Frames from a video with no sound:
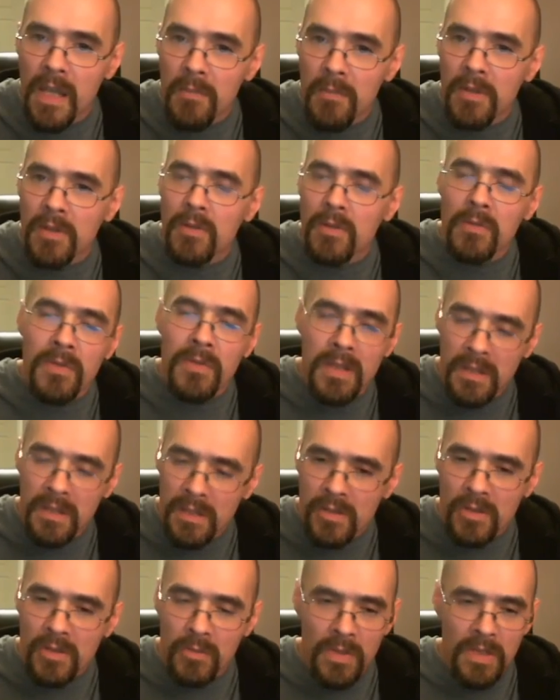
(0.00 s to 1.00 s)
is to them and do
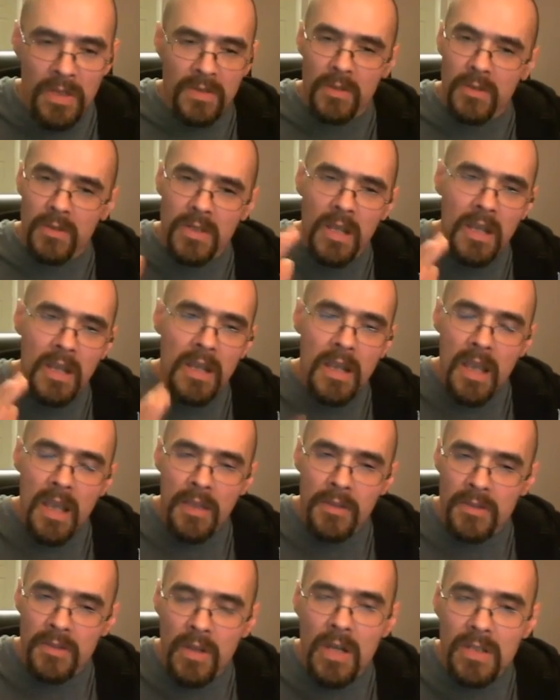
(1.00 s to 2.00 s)
the additional research.
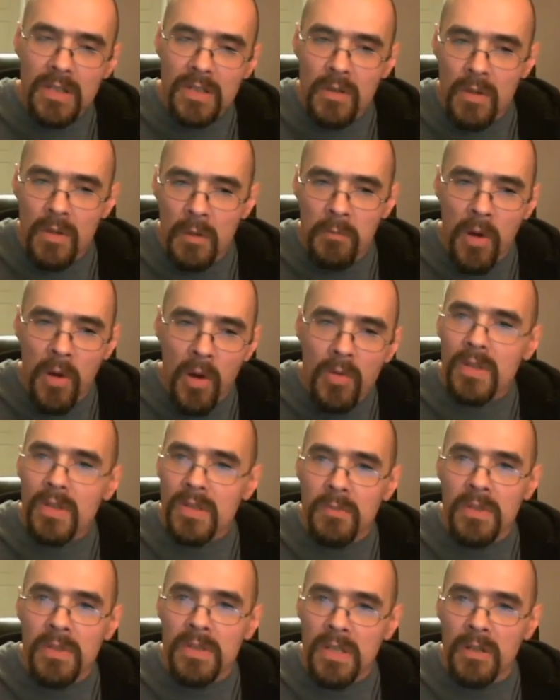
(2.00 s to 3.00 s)
And there's also a
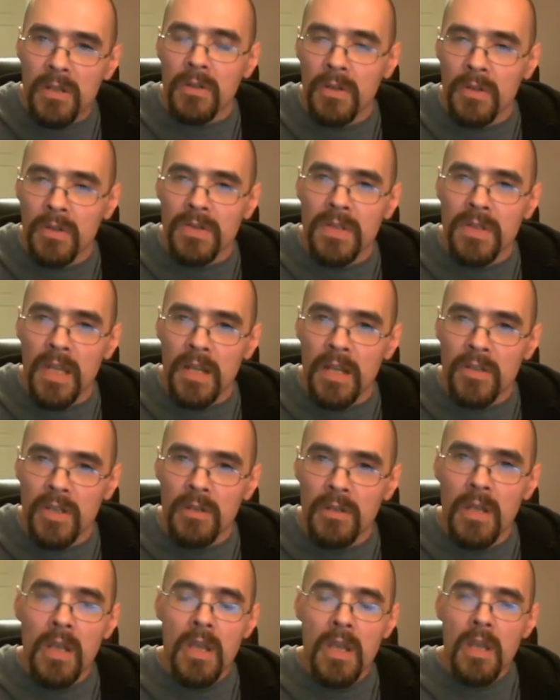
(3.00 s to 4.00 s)
bonus material
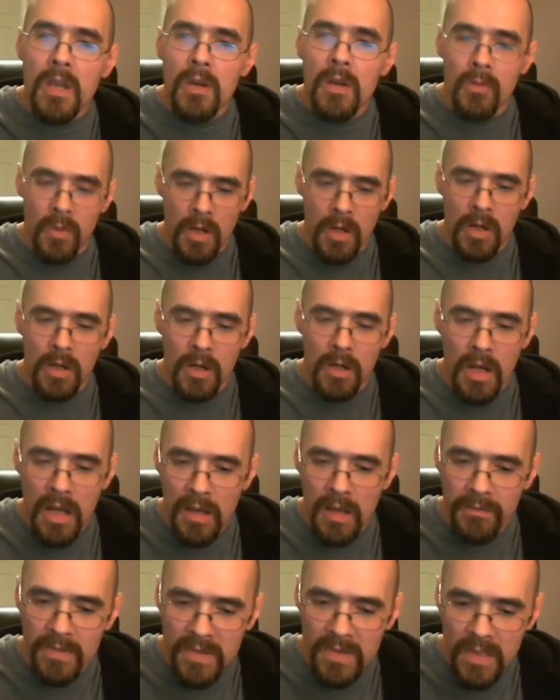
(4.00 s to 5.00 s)
section
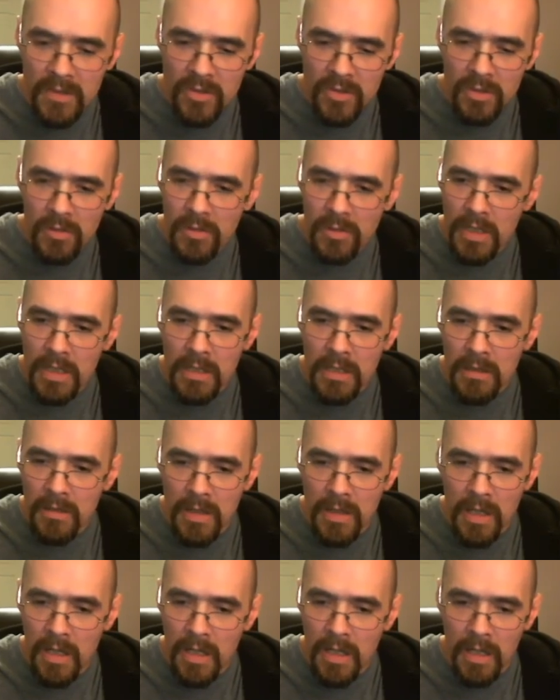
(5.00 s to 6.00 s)
where I've
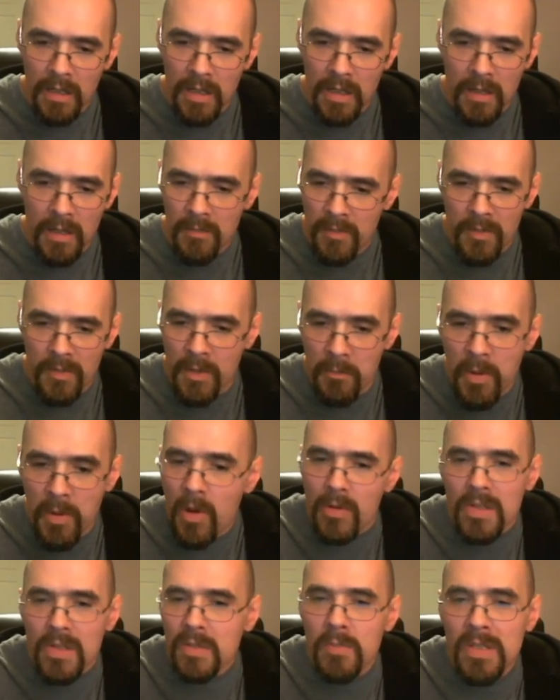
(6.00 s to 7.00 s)
essentially, the
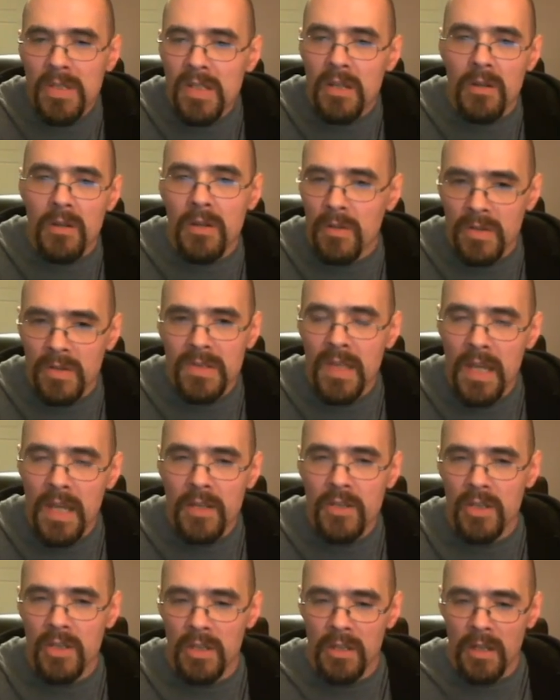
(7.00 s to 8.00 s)
bonus material
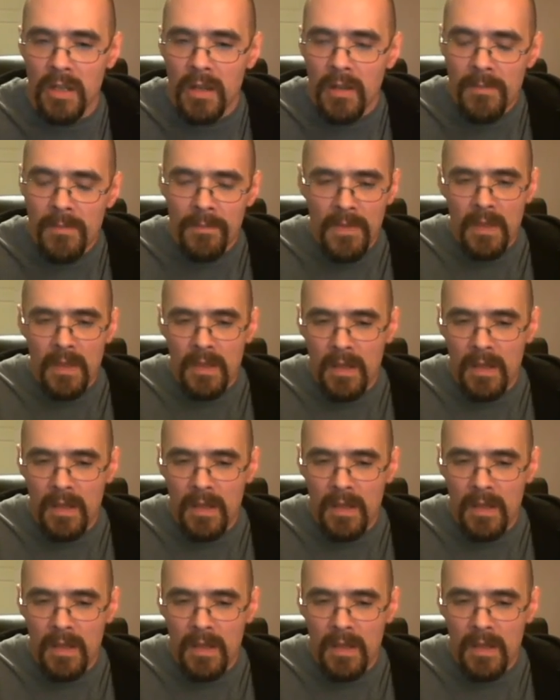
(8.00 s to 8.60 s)
section